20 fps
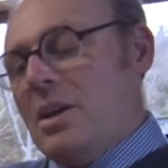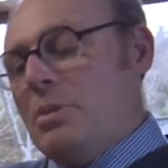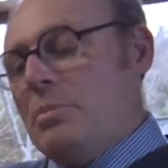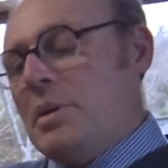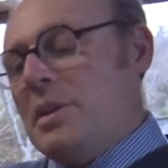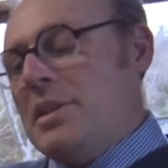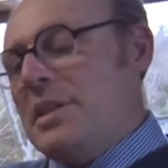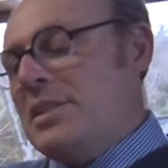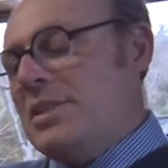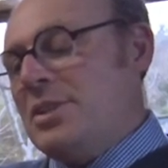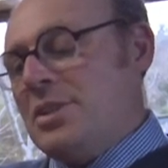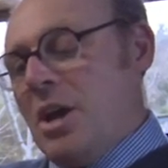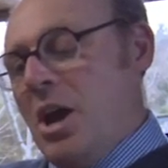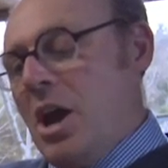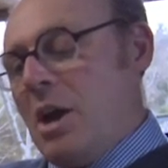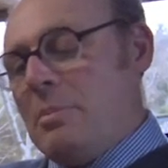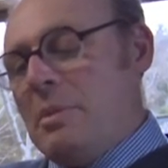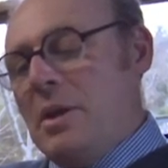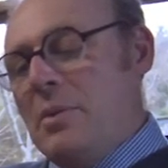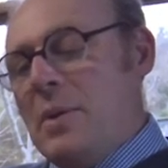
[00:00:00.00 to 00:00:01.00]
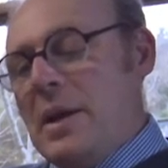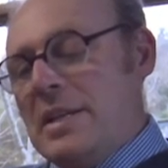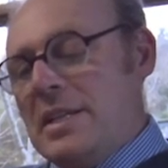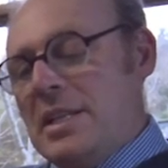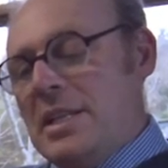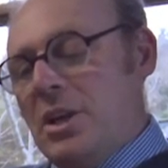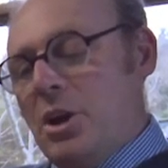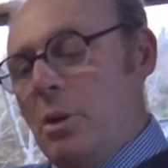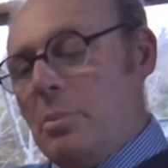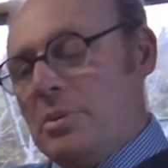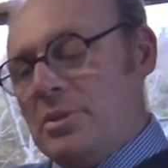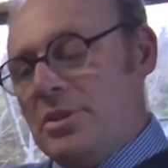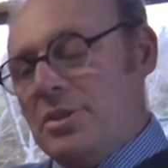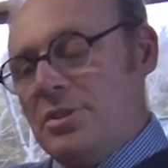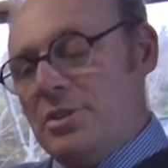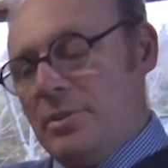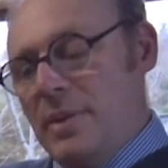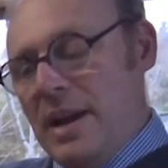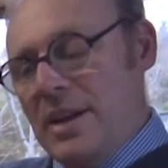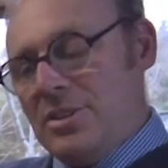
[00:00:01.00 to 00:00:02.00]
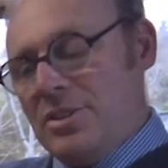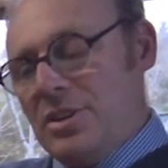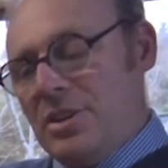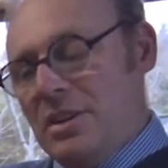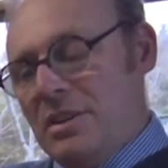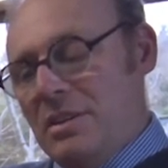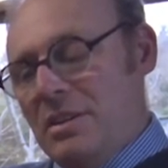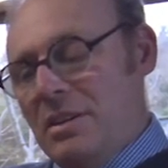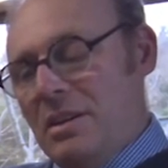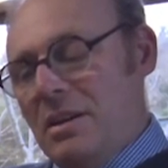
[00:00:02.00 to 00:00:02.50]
But this time he went in the opposite direction.